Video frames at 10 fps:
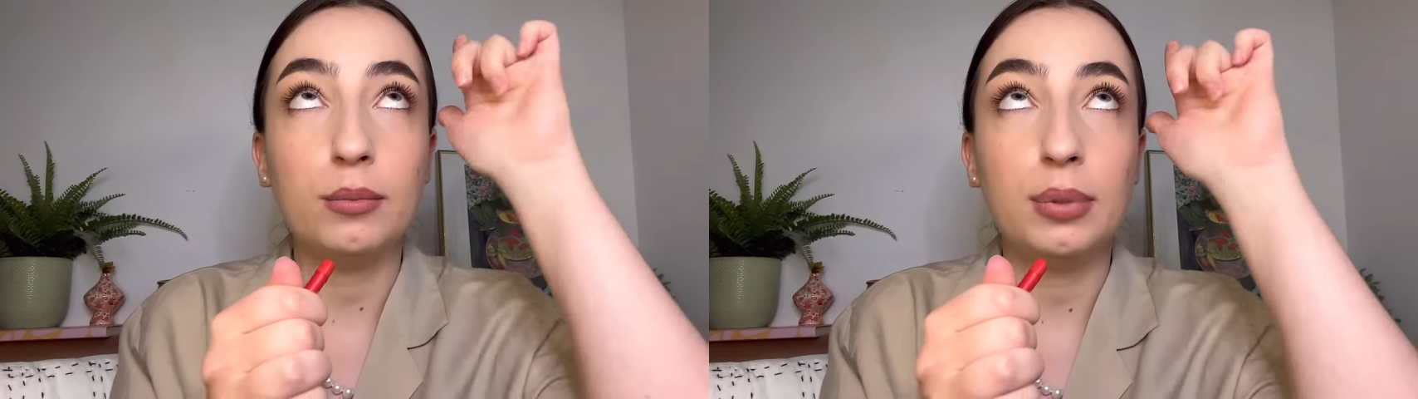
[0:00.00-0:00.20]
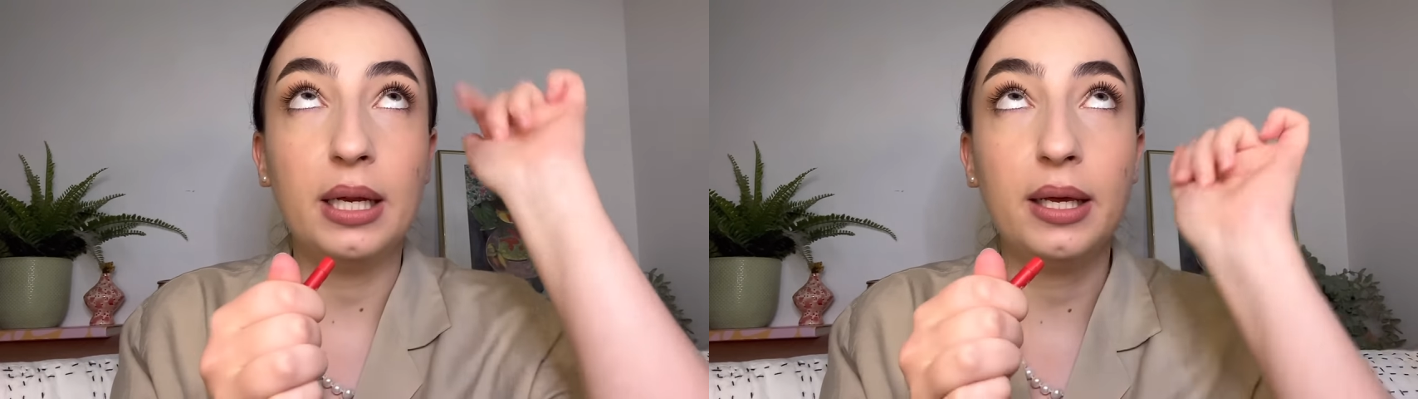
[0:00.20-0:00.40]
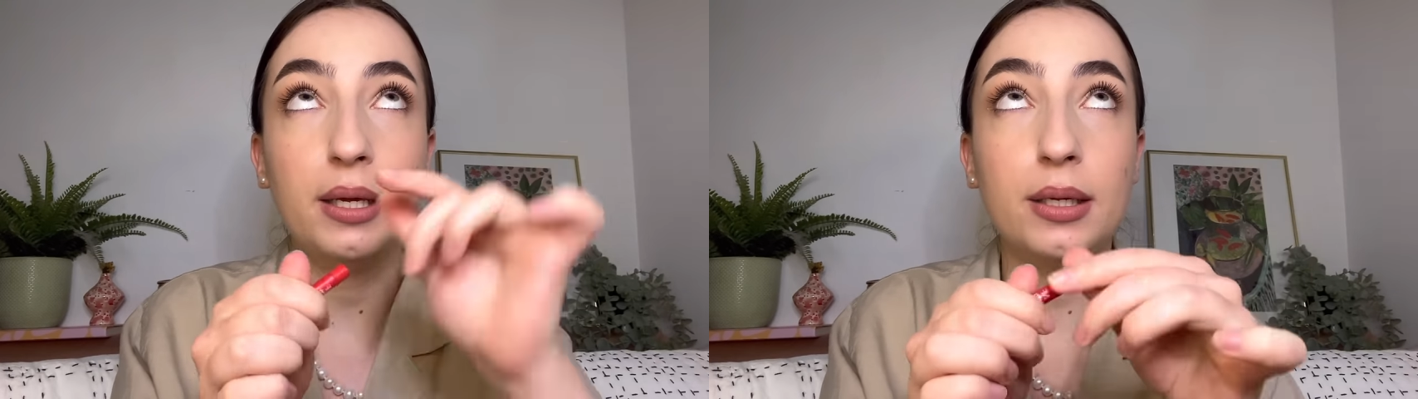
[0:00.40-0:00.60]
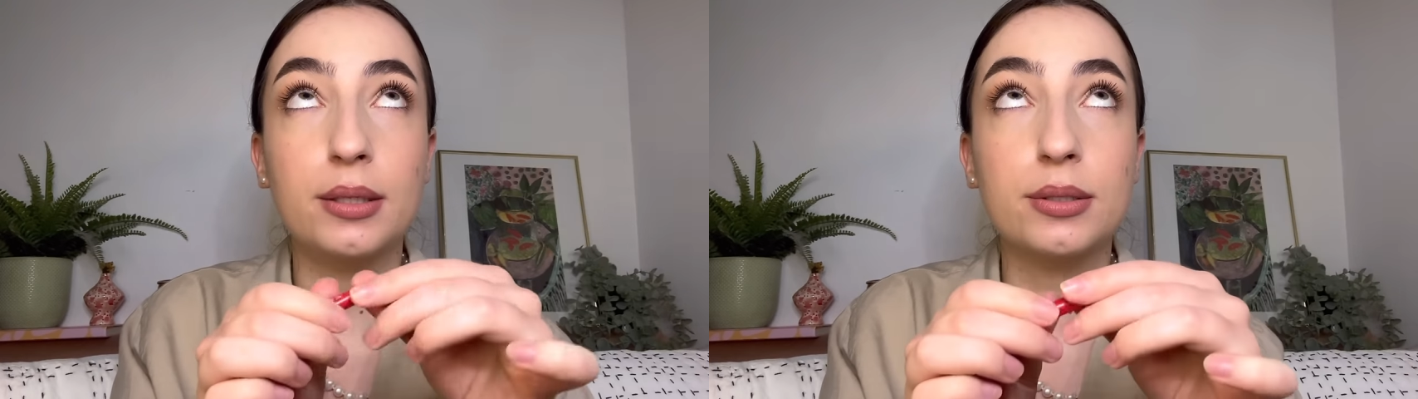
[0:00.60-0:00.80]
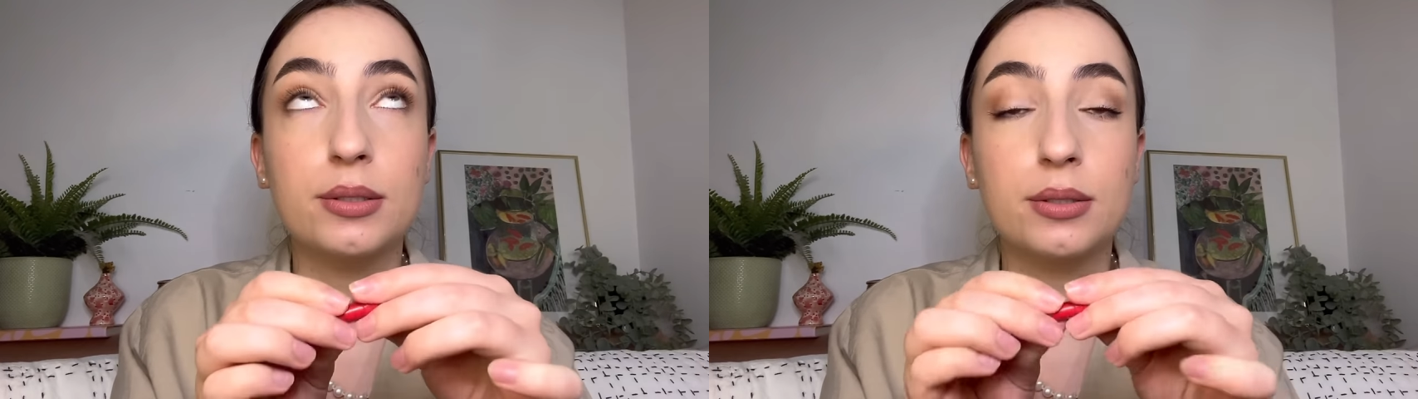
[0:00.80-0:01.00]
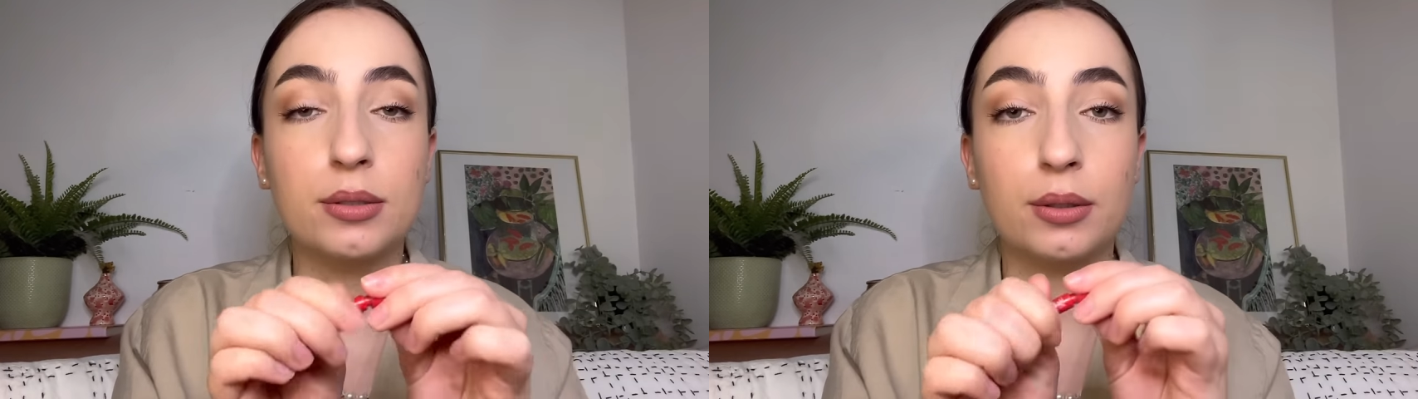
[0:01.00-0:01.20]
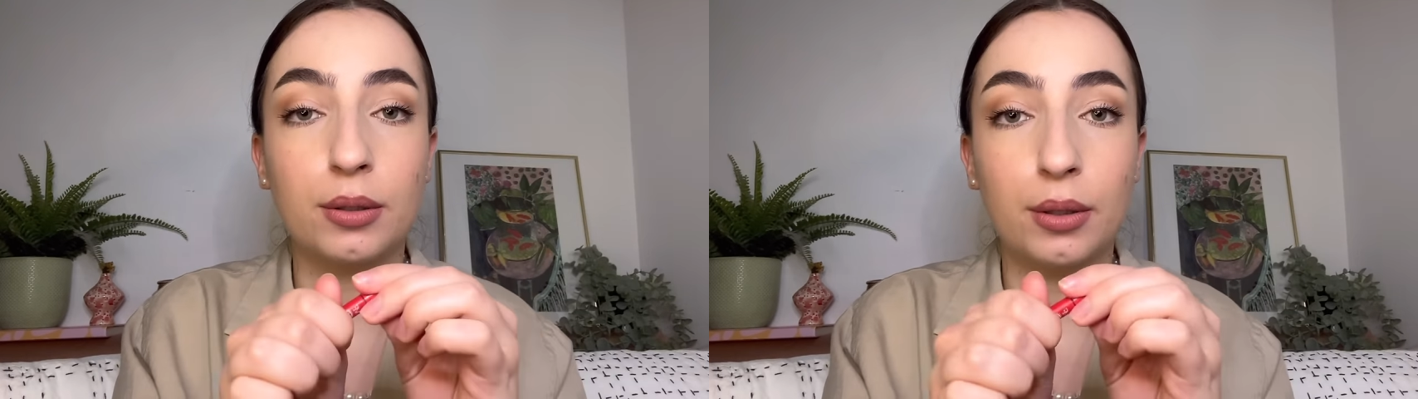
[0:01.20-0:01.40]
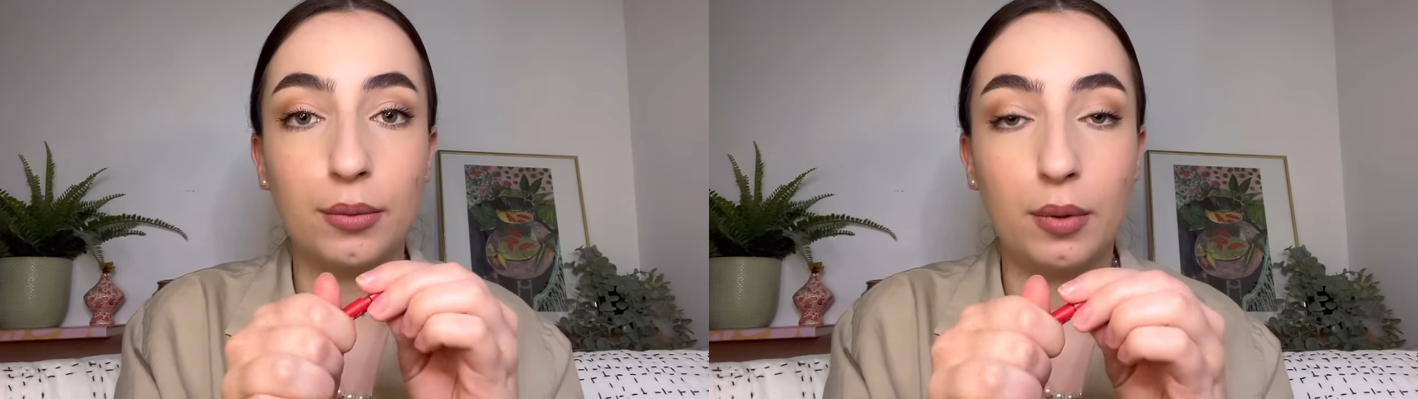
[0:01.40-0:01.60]
please.
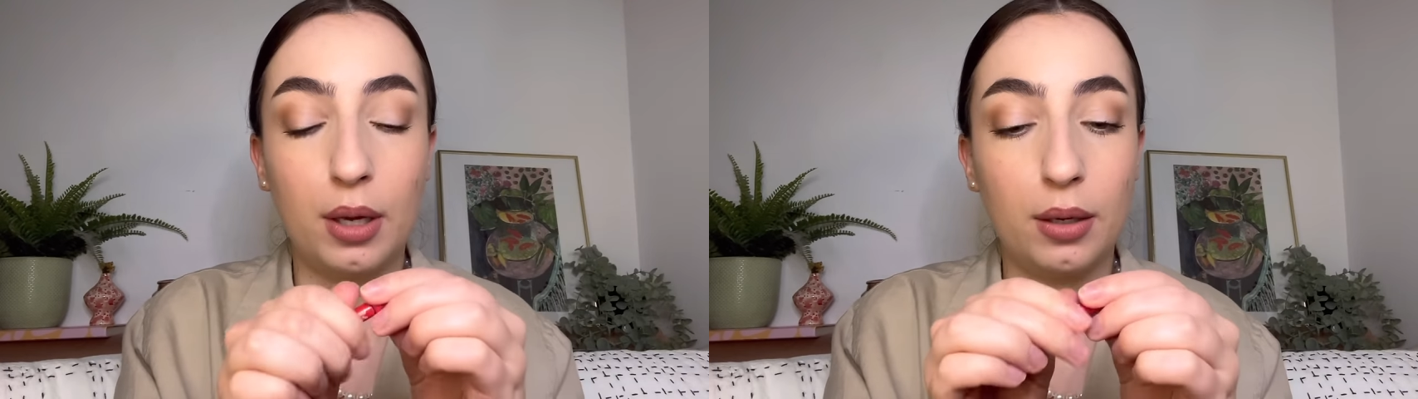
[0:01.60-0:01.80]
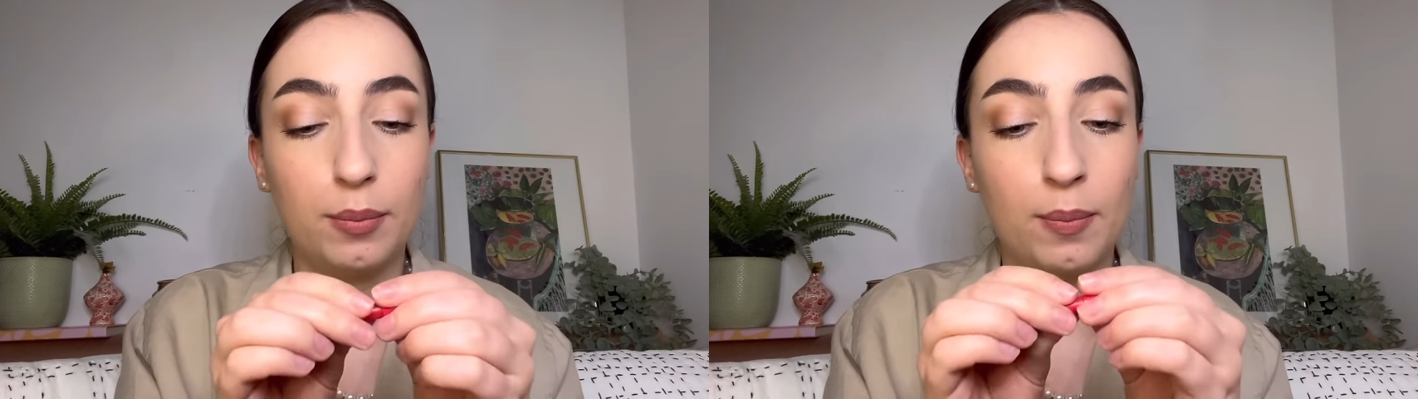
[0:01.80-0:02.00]
Okay,